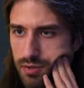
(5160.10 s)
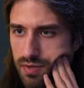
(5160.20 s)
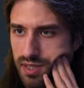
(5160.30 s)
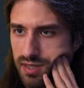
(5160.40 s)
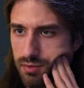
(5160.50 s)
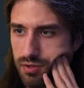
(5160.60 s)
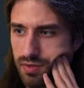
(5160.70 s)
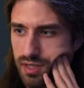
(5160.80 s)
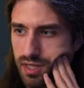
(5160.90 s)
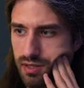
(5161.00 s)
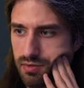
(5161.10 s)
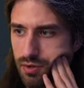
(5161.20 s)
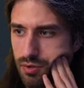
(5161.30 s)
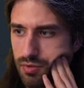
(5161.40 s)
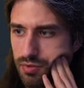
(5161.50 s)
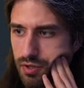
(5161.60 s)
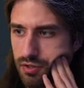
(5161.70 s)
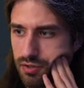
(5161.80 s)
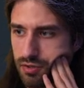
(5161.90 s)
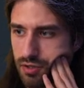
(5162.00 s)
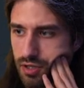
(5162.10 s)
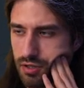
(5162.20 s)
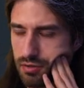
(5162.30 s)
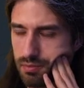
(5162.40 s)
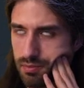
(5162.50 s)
the thing is, I'm just thinking like for the first turn,